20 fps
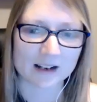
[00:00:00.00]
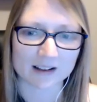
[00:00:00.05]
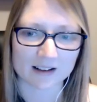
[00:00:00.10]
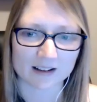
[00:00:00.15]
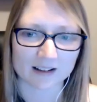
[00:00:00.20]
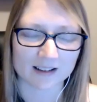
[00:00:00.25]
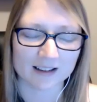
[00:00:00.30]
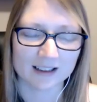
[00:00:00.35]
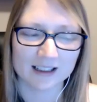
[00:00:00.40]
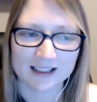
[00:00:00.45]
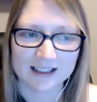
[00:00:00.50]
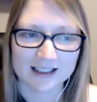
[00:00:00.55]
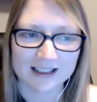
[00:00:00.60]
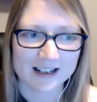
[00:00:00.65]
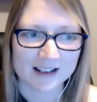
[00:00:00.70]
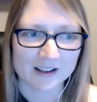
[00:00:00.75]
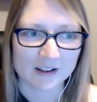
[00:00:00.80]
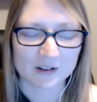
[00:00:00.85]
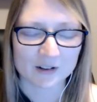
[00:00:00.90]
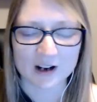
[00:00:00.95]
They're,
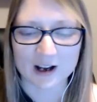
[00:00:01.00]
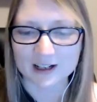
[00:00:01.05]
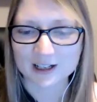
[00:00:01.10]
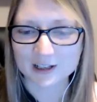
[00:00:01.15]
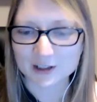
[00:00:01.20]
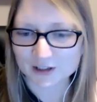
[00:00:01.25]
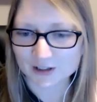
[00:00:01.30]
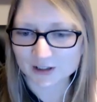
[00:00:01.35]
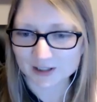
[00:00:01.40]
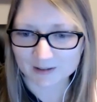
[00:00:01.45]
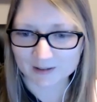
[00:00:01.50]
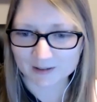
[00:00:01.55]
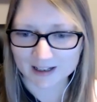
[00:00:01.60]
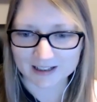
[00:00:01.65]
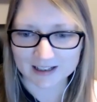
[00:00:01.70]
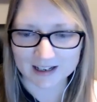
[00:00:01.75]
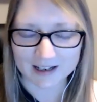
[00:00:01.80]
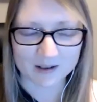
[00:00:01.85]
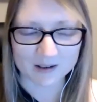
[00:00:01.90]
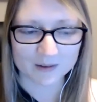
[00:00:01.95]
they're not interested right
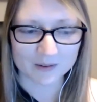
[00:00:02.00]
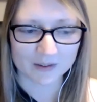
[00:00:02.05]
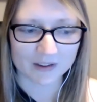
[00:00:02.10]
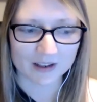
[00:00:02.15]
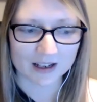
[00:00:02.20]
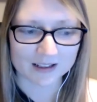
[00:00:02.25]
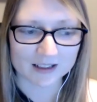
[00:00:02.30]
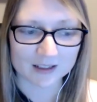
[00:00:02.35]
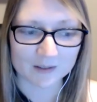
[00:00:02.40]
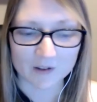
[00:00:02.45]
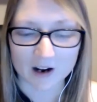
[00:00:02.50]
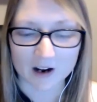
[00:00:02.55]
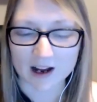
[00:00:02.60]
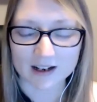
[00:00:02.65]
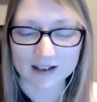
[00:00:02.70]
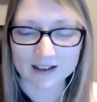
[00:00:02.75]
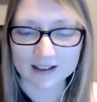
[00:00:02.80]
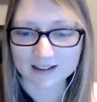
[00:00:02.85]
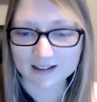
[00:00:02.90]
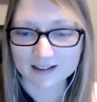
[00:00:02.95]
now. That's
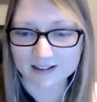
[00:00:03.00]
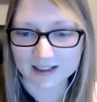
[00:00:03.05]
fine.